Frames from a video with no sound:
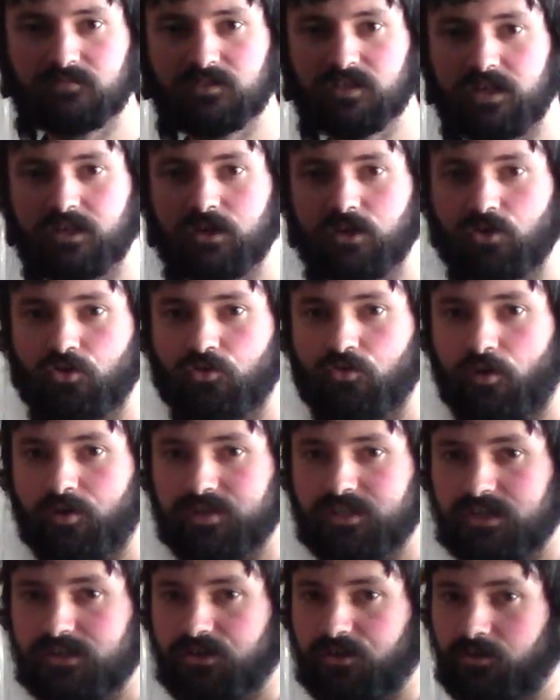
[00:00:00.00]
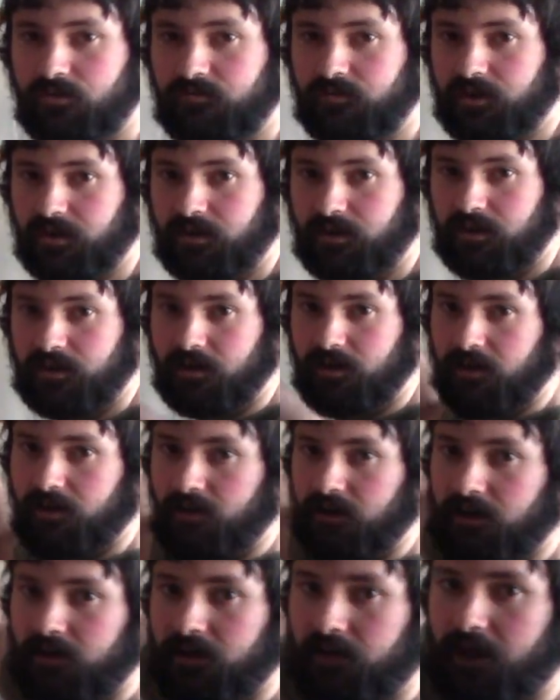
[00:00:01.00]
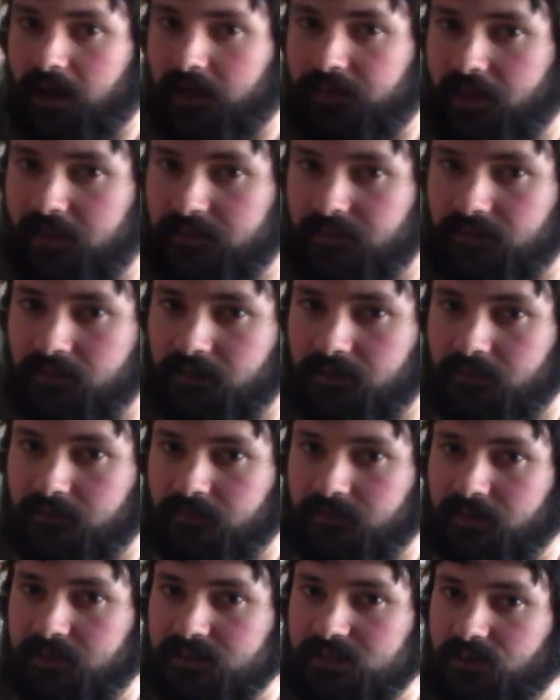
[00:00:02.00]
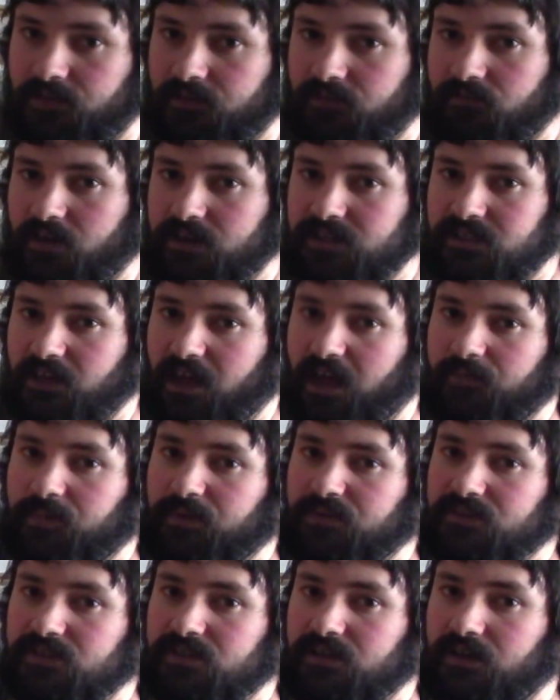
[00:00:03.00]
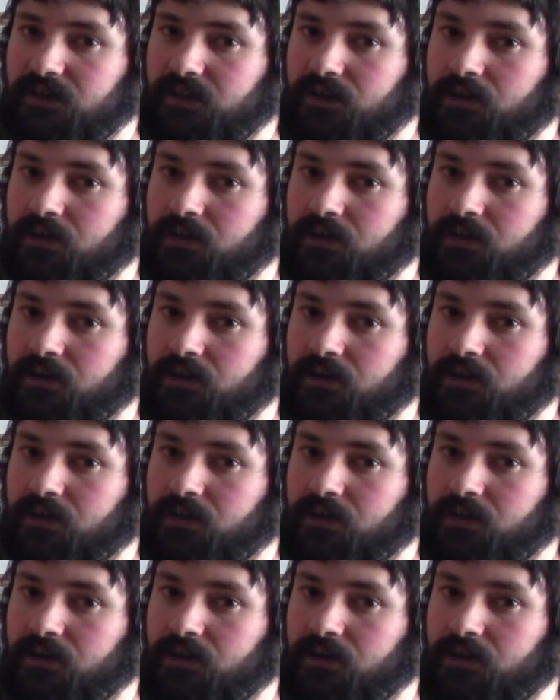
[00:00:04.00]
I can cross it over, and then there's a thrust that happens